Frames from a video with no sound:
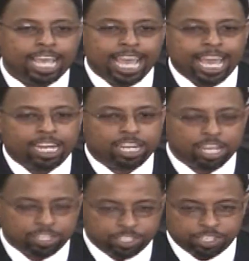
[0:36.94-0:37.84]
and
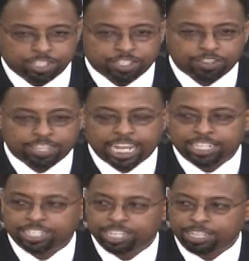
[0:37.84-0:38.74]
another sister
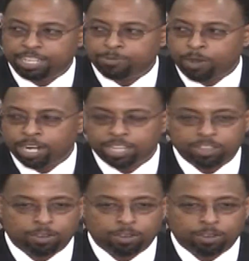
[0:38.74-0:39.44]
that she wanted